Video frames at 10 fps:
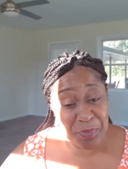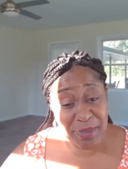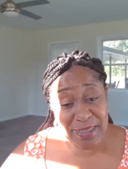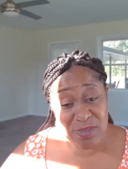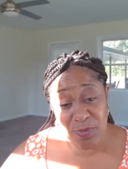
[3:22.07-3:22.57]

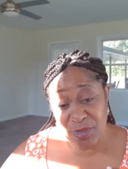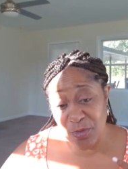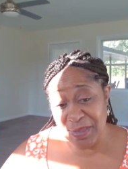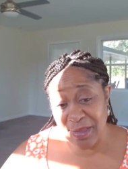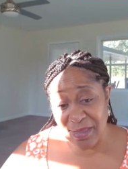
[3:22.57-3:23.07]
place where
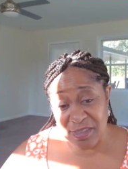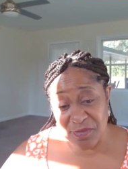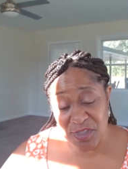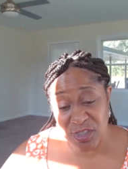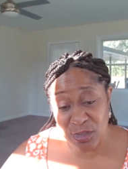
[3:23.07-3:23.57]
there'll be lots
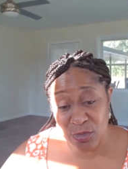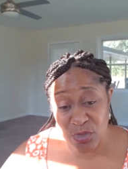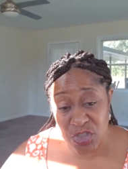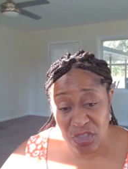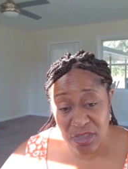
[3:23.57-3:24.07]
of
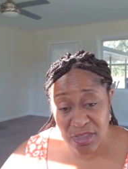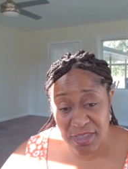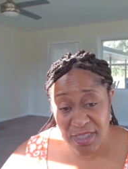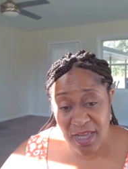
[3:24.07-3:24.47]
solutions,